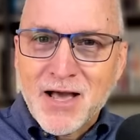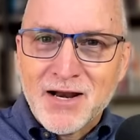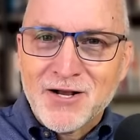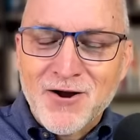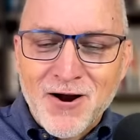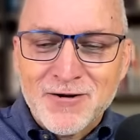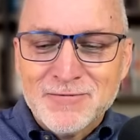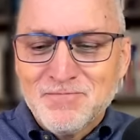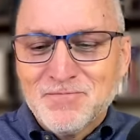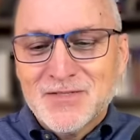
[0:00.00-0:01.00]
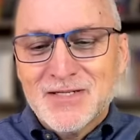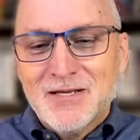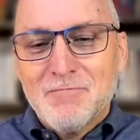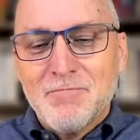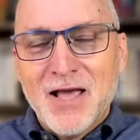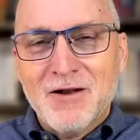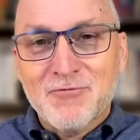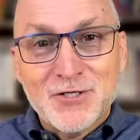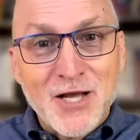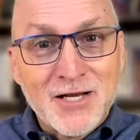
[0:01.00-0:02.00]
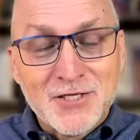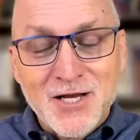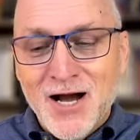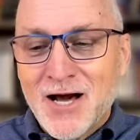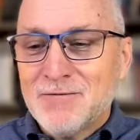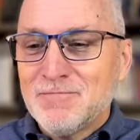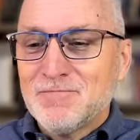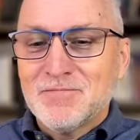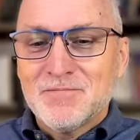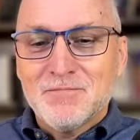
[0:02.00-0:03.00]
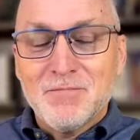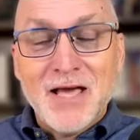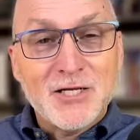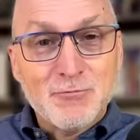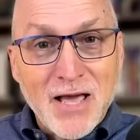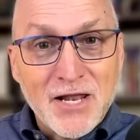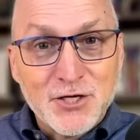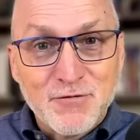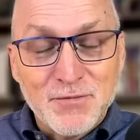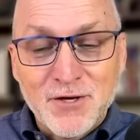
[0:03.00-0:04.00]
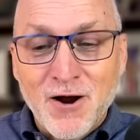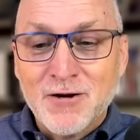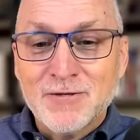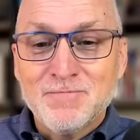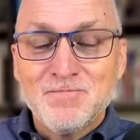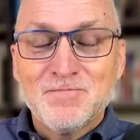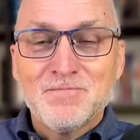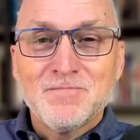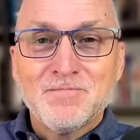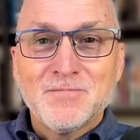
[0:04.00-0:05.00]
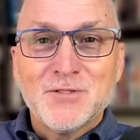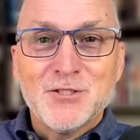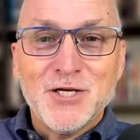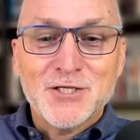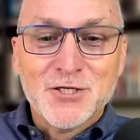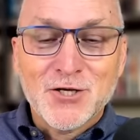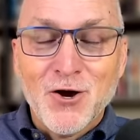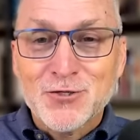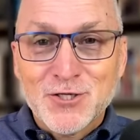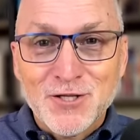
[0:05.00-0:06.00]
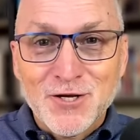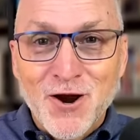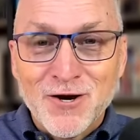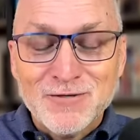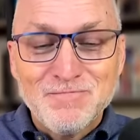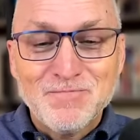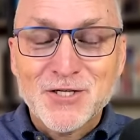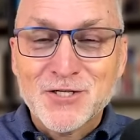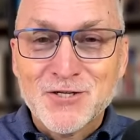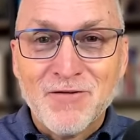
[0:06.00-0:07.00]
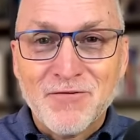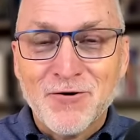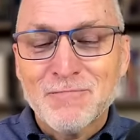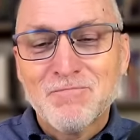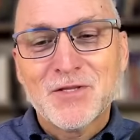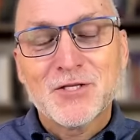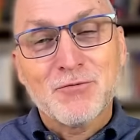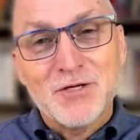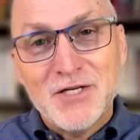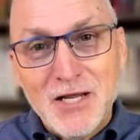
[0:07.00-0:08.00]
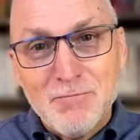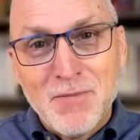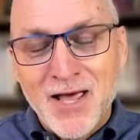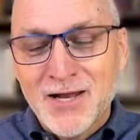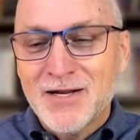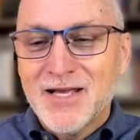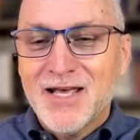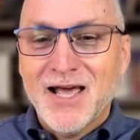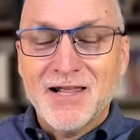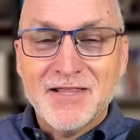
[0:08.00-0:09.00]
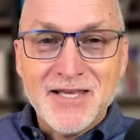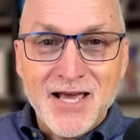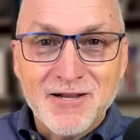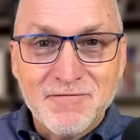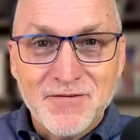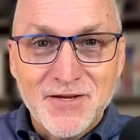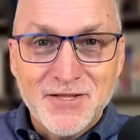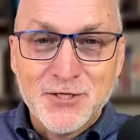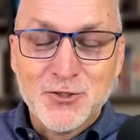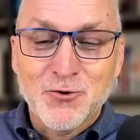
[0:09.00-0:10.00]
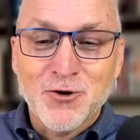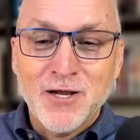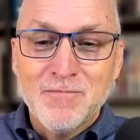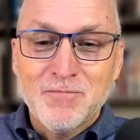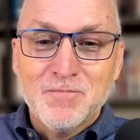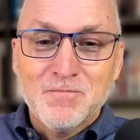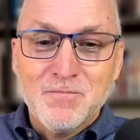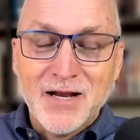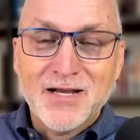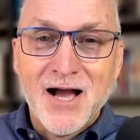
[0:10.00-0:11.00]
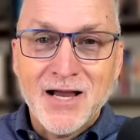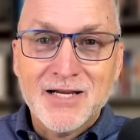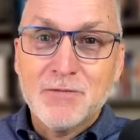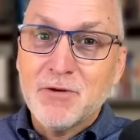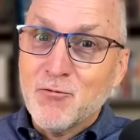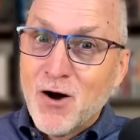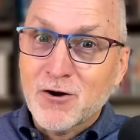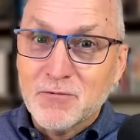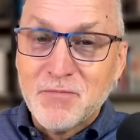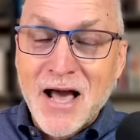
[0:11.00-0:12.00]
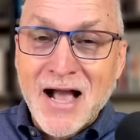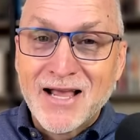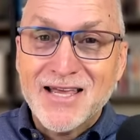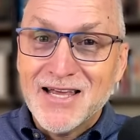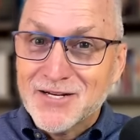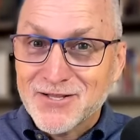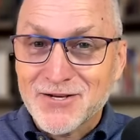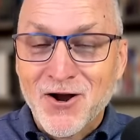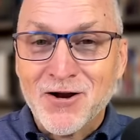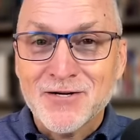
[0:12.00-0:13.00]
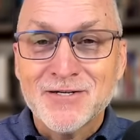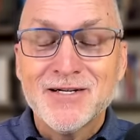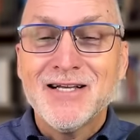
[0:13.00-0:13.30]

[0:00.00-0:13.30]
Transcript: in a garden, man rejects God, man is banished from the garden. Jesus goes to the garden to suffer, to redeem man, and at the end of the story, mankind can be welcomed back into the garden,